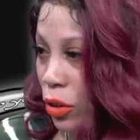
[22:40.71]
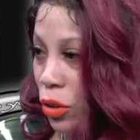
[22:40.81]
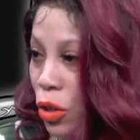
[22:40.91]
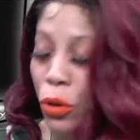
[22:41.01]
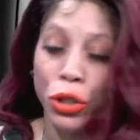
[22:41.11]
You
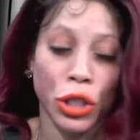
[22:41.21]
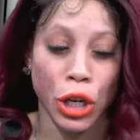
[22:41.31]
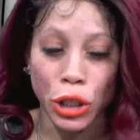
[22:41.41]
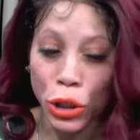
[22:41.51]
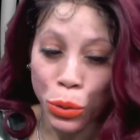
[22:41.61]
know, you're
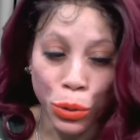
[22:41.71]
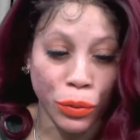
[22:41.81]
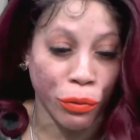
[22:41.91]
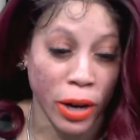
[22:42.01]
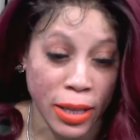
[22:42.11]
going to lose
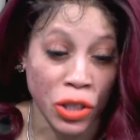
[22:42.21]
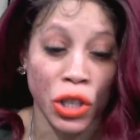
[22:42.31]
friends,